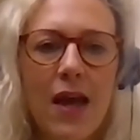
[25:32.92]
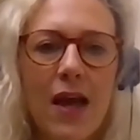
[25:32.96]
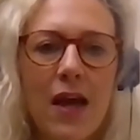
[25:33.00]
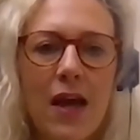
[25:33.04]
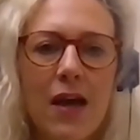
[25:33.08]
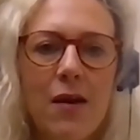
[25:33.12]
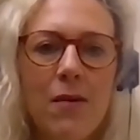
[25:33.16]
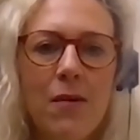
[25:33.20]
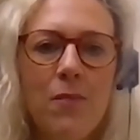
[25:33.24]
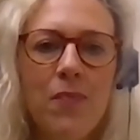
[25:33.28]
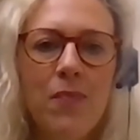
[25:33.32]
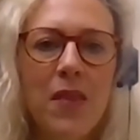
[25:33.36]

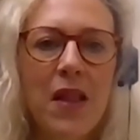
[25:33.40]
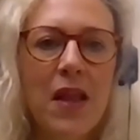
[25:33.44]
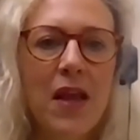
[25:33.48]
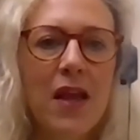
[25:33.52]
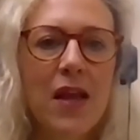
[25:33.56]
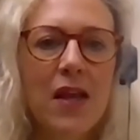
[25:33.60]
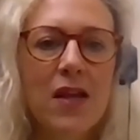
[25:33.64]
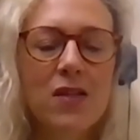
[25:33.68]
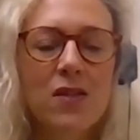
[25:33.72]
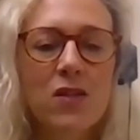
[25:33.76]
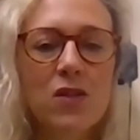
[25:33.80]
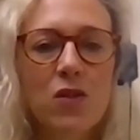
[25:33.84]

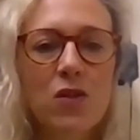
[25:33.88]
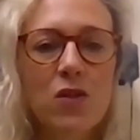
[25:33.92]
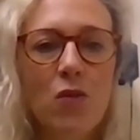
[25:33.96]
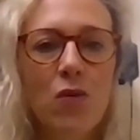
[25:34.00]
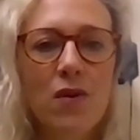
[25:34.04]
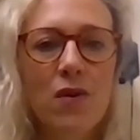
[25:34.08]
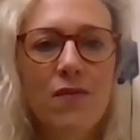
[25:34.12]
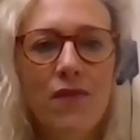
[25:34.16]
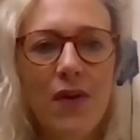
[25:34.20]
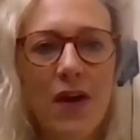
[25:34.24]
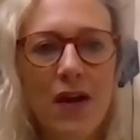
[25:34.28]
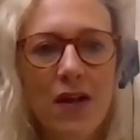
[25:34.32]
It's
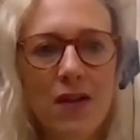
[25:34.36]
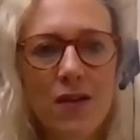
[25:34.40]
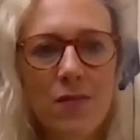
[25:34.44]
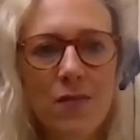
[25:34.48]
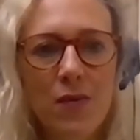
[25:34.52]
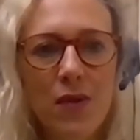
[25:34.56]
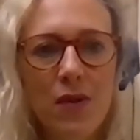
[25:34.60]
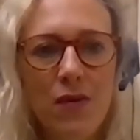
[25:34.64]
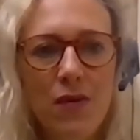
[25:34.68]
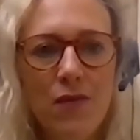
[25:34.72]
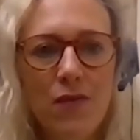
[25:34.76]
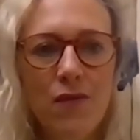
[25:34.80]
so
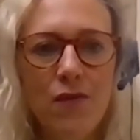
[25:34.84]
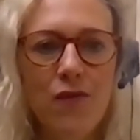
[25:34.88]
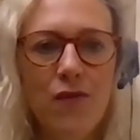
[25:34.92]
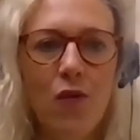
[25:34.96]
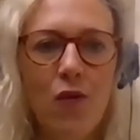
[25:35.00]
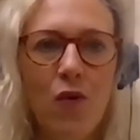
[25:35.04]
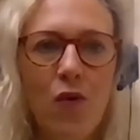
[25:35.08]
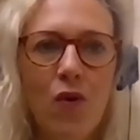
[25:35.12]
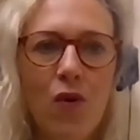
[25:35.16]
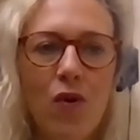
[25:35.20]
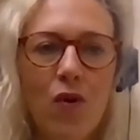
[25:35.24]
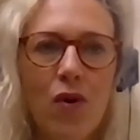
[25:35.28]
invaluable
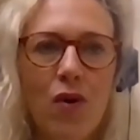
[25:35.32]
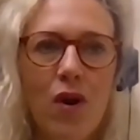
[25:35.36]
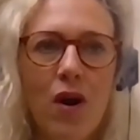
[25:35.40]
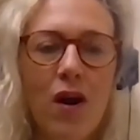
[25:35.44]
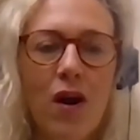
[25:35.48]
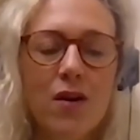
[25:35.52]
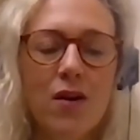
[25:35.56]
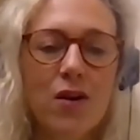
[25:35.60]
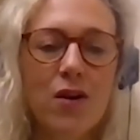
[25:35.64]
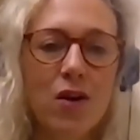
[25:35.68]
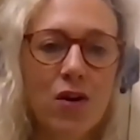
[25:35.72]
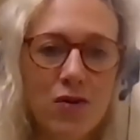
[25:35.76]
for
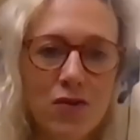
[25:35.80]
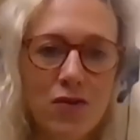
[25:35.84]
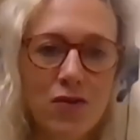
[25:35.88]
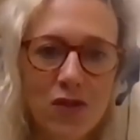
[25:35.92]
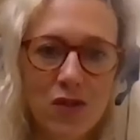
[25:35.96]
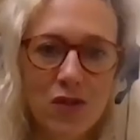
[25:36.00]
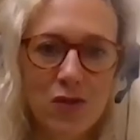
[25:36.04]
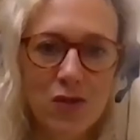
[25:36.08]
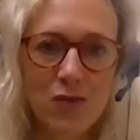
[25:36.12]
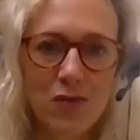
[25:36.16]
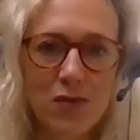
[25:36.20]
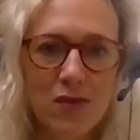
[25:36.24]
our
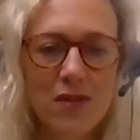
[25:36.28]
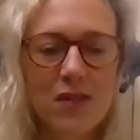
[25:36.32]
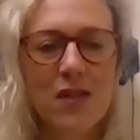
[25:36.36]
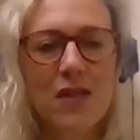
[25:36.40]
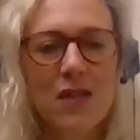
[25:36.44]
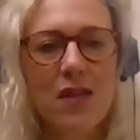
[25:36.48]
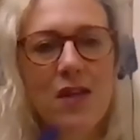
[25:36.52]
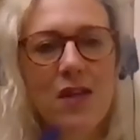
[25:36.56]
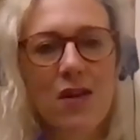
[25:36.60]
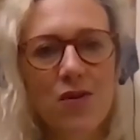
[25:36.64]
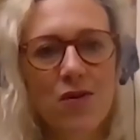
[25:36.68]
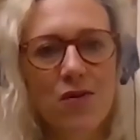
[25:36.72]
current students
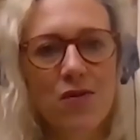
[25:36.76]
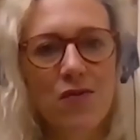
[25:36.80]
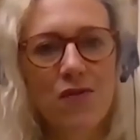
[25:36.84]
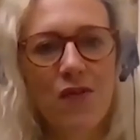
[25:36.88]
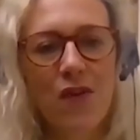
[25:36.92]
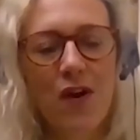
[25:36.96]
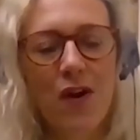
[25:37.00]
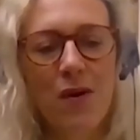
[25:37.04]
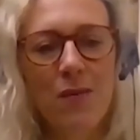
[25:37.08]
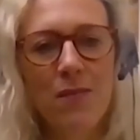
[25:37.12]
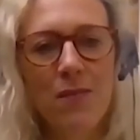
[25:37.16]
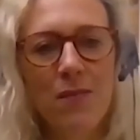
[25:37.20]
to hear
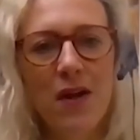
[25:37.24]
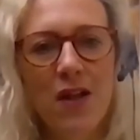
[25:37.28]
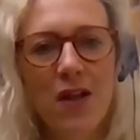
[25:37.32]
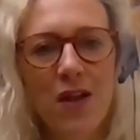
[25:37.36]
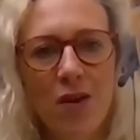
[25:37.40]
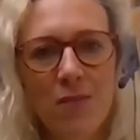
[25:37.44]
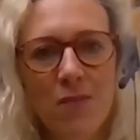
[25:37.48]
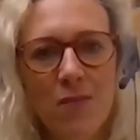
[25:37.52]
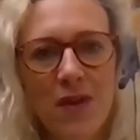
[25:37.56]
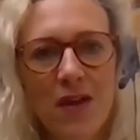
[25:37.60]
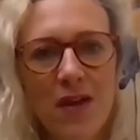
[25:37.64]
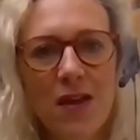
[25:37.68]
from
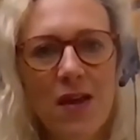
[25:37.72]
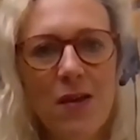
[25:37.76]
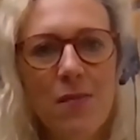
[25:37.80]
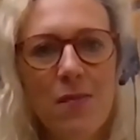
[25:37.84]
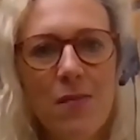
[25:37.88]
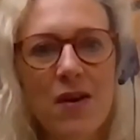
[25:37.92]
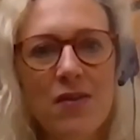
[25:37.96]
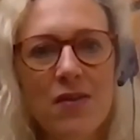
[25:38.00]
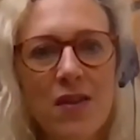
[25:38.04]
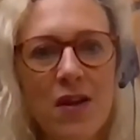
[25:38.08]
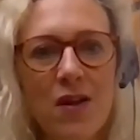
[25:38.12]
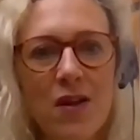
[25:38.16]
alumni
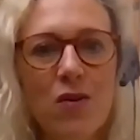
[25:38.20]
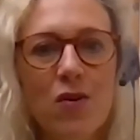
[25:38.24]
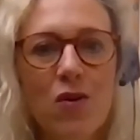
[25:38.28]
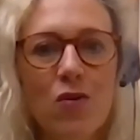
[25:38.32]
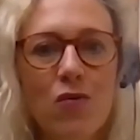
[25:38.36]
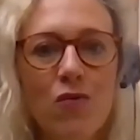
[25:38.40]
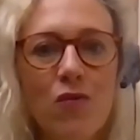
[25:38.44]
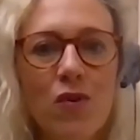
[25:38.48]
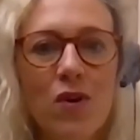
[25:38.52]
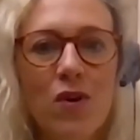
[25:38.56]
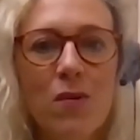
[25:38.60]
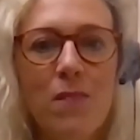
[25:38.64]
about their
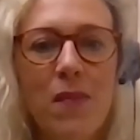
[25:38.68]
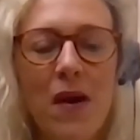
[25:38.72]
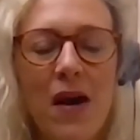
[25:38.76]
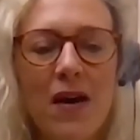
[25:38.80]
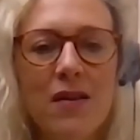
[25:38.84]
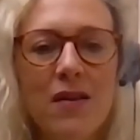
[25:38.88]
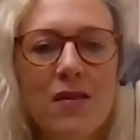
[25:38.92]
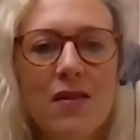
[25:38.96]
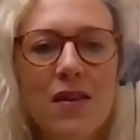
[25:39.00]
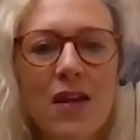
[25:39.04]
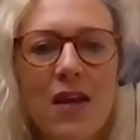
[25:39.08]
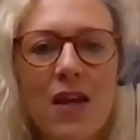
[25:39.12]
career
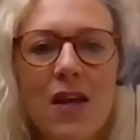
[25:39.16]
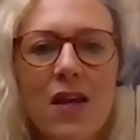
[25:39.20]
path.